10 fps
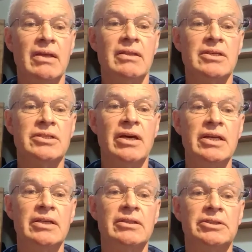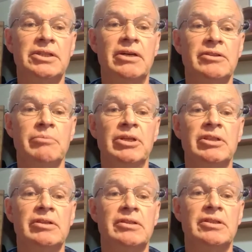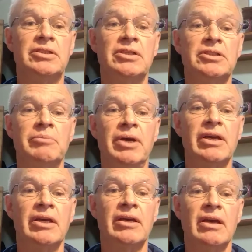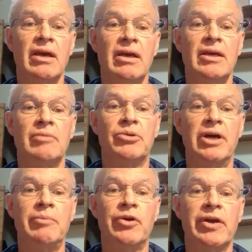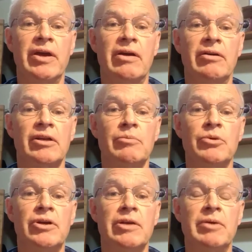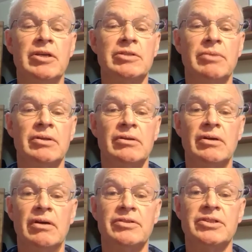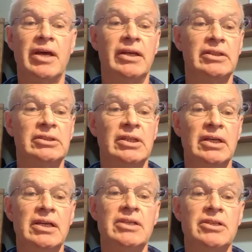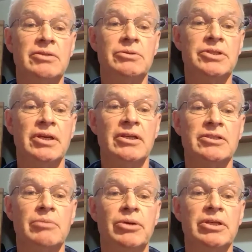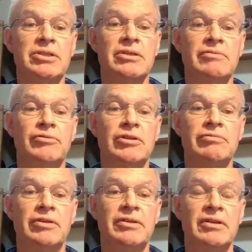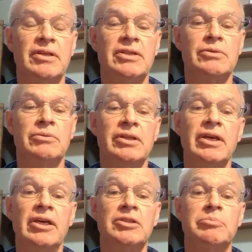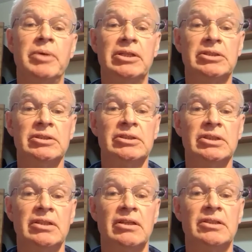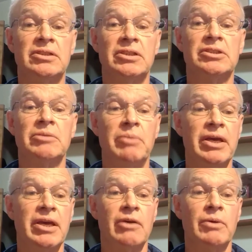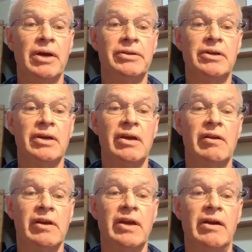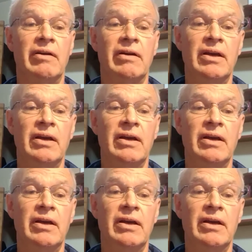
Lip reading: The study into shared decision-making in primary care and community-based mental health settings is interesting as it brings to the forefront the need to engage patients in the decision-making around their care.